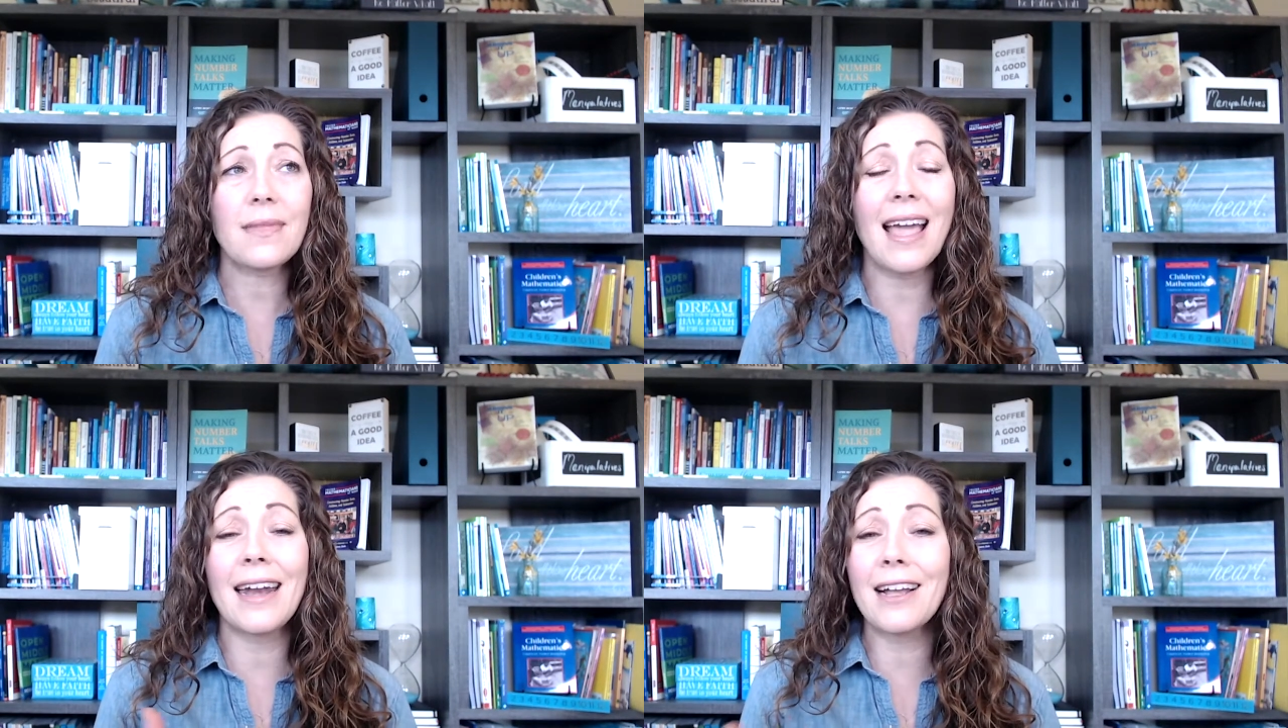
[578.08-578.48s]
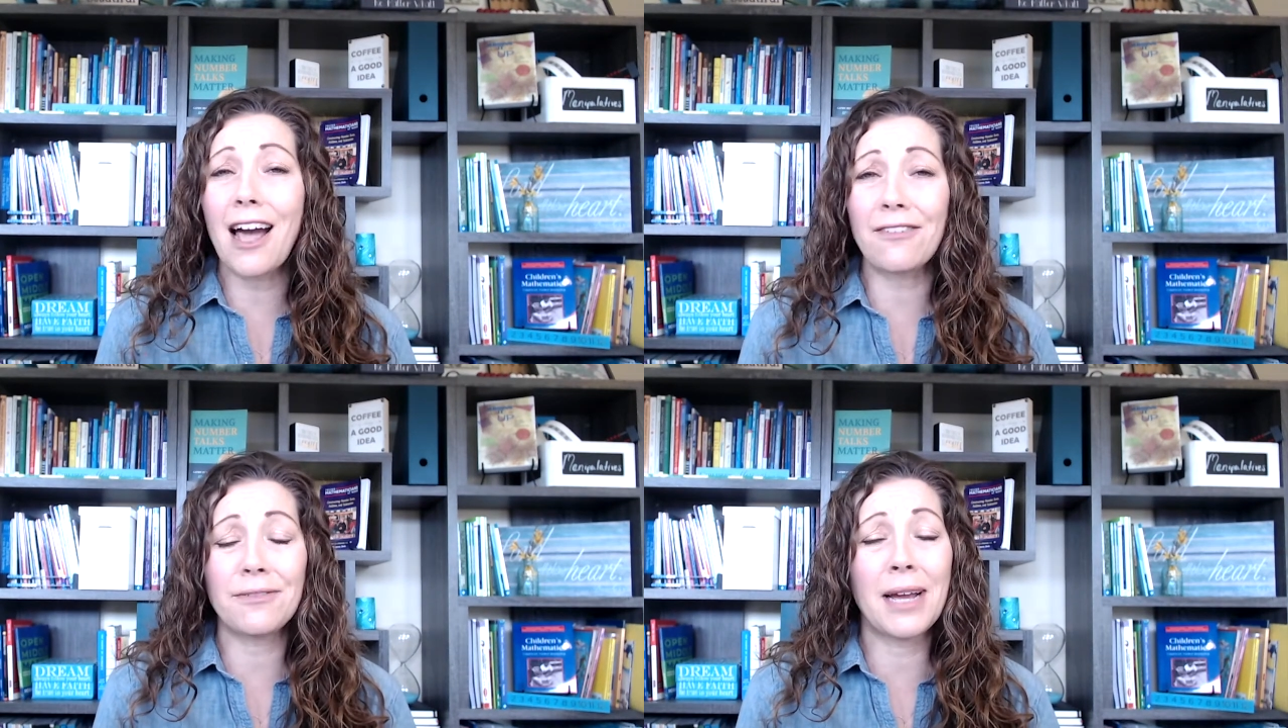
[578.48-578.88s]
at a
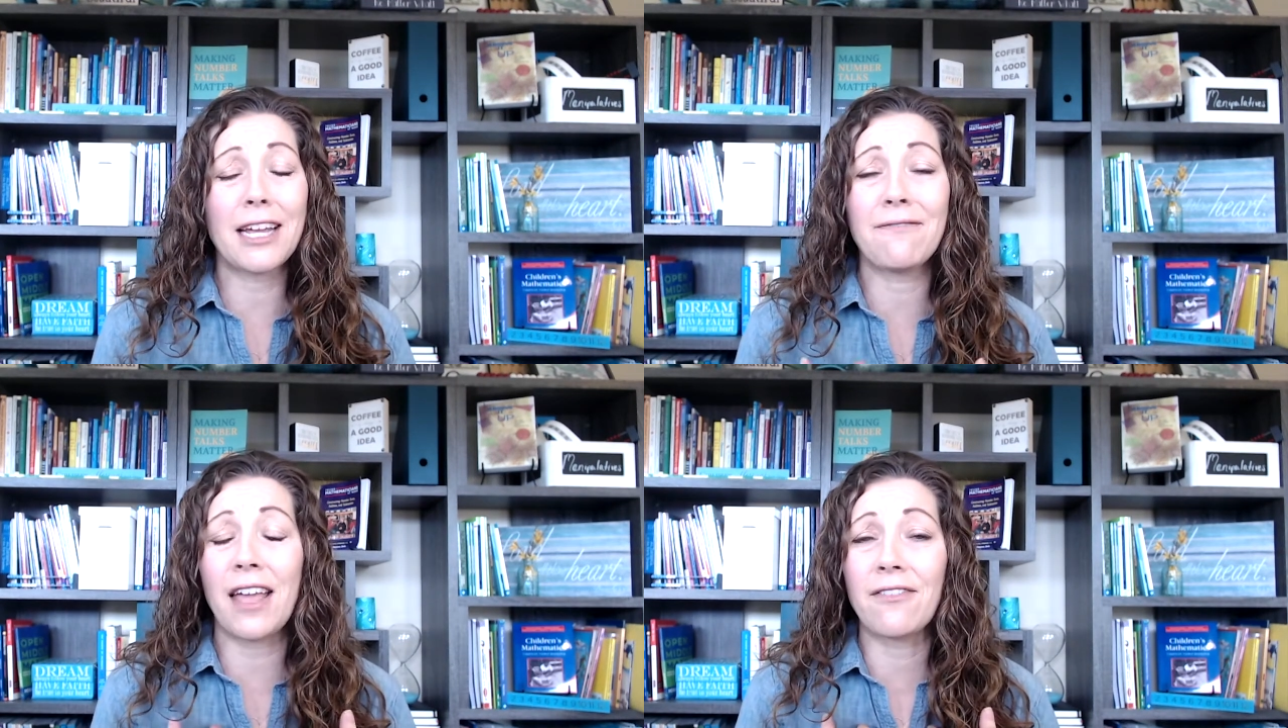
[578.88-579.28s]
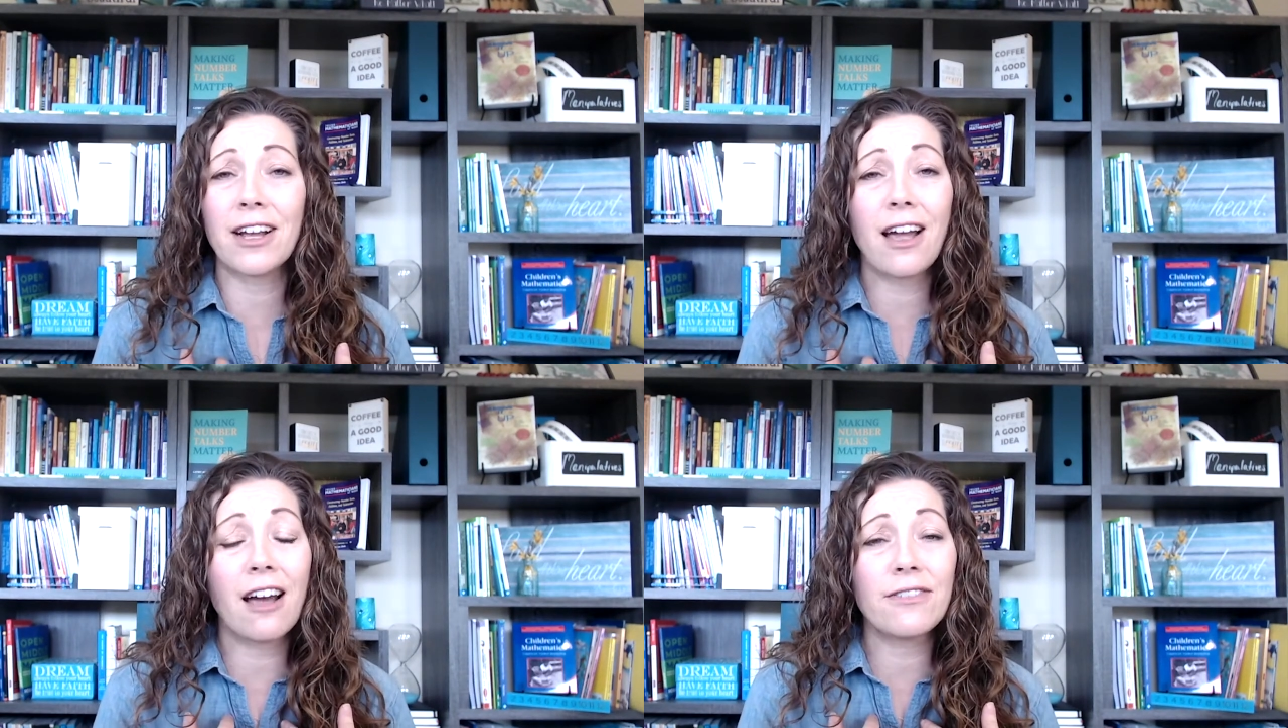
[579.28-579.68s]
coffee, my
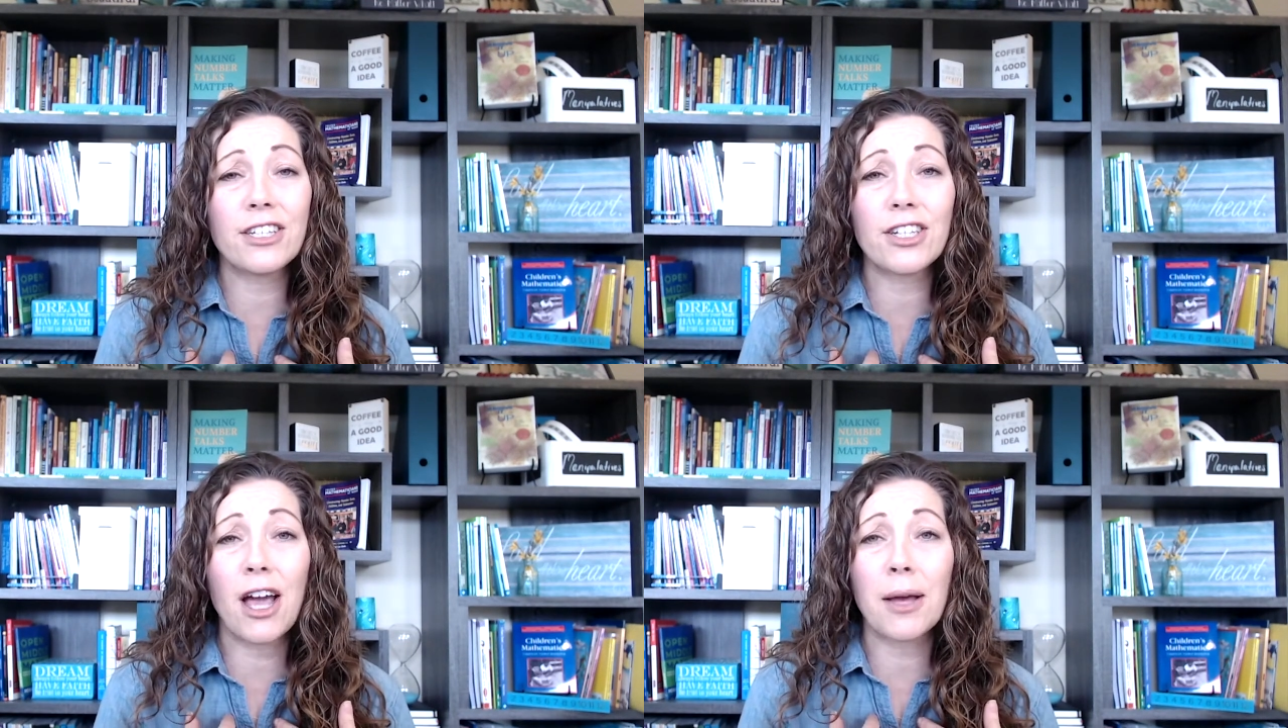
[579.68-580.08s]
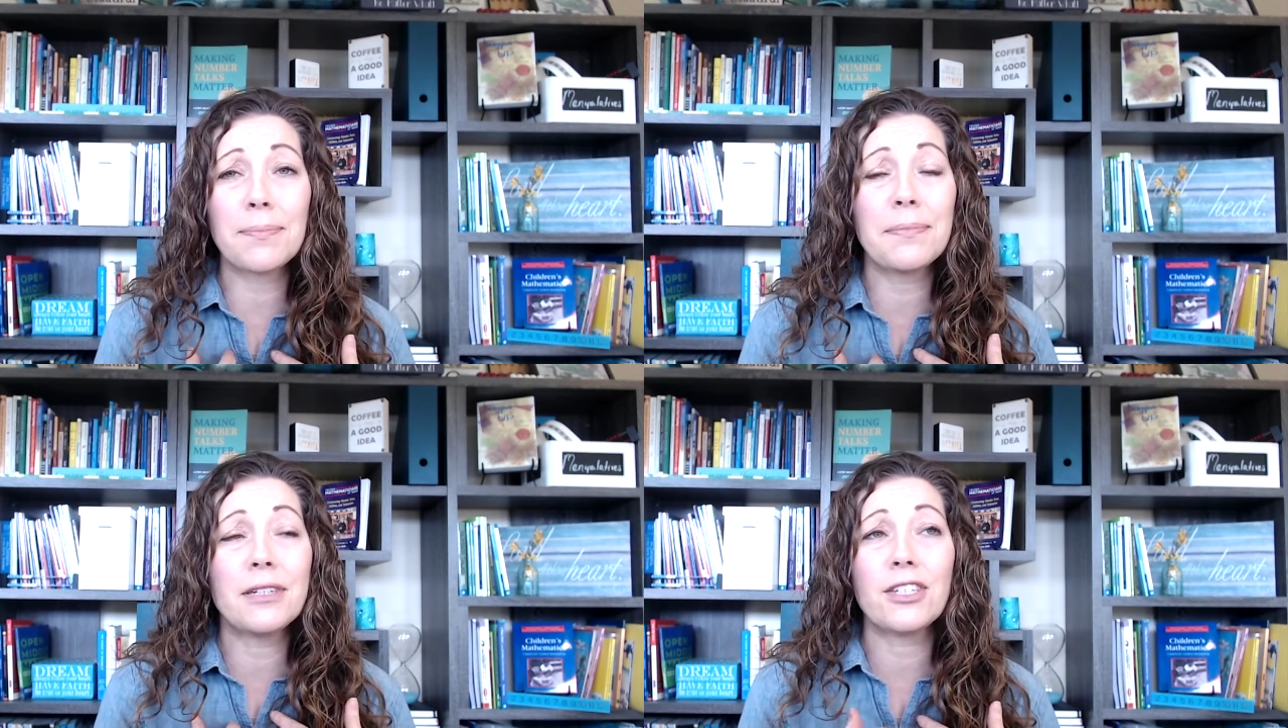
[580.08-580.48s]
favorite coffee shop
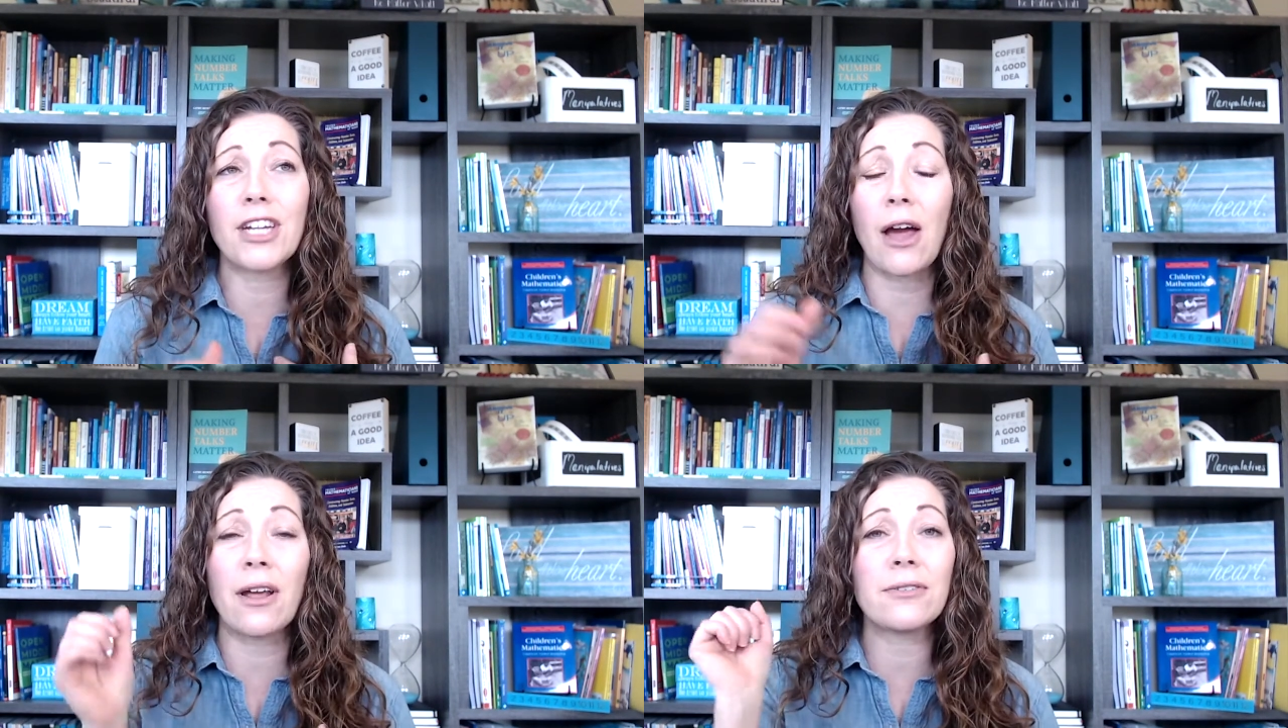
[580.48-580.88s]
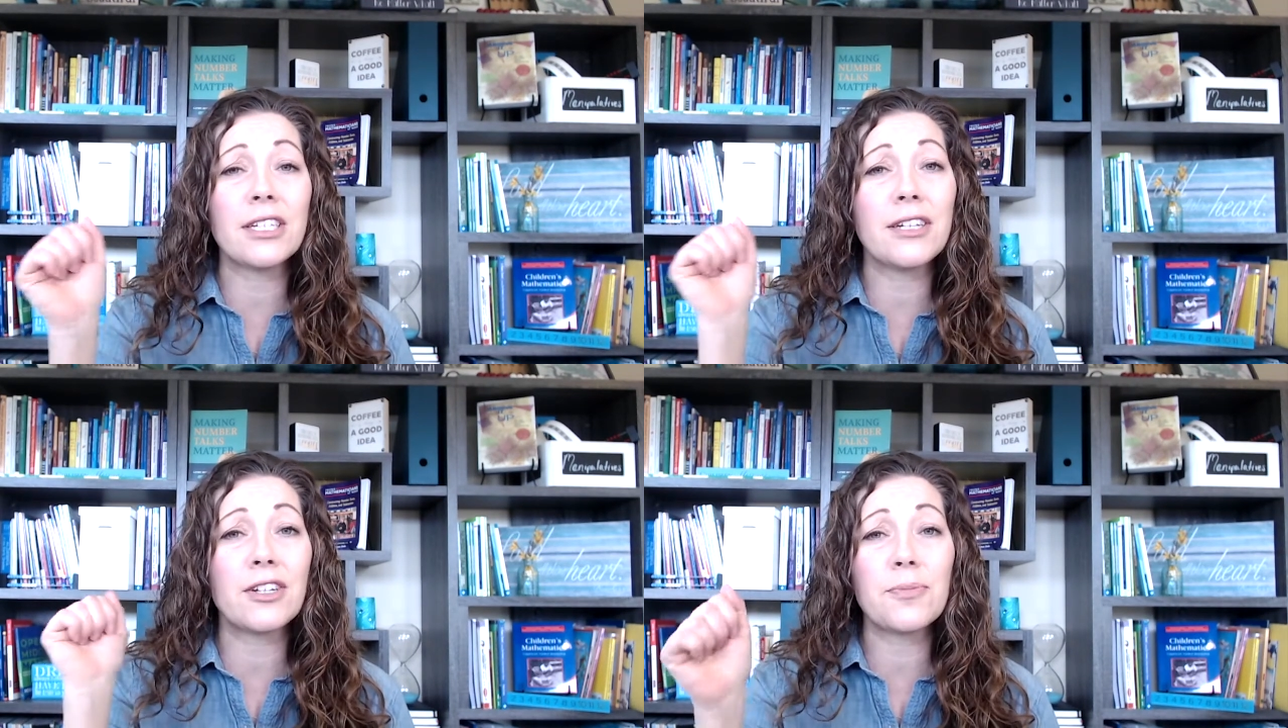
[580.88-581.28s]
Shout out to
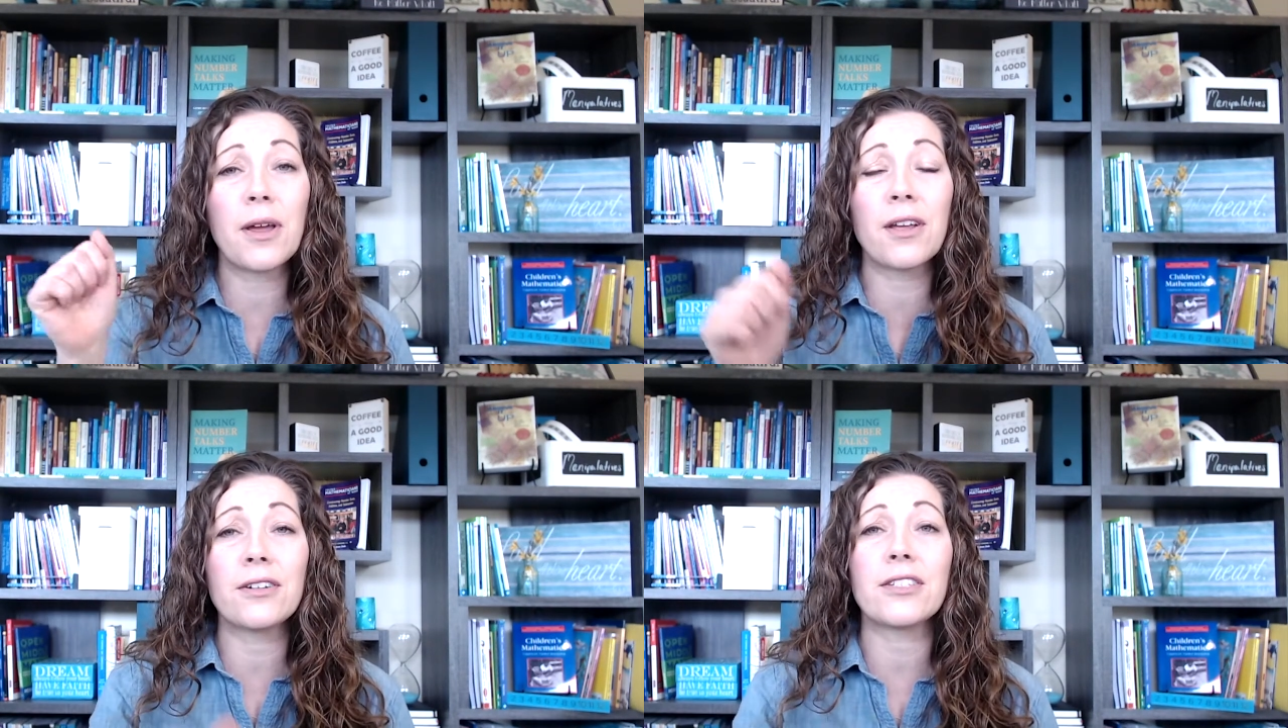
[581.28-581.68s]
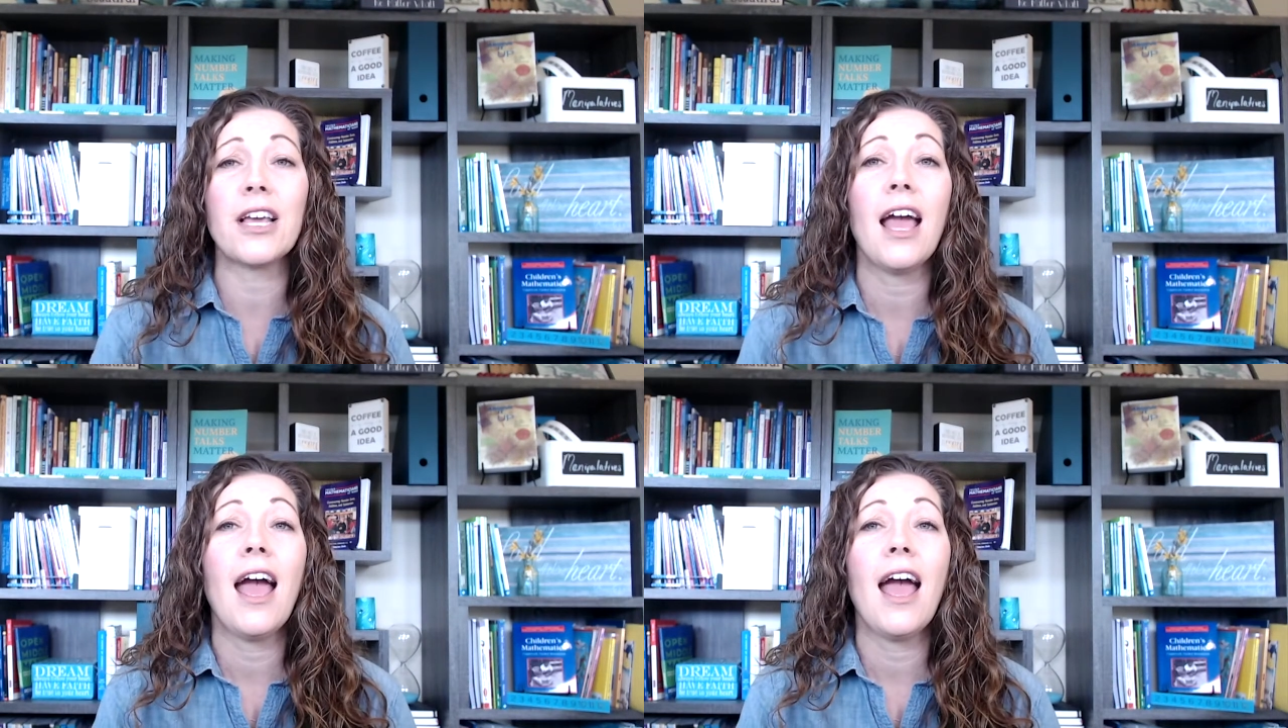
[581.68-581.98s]
Dutch Brothers.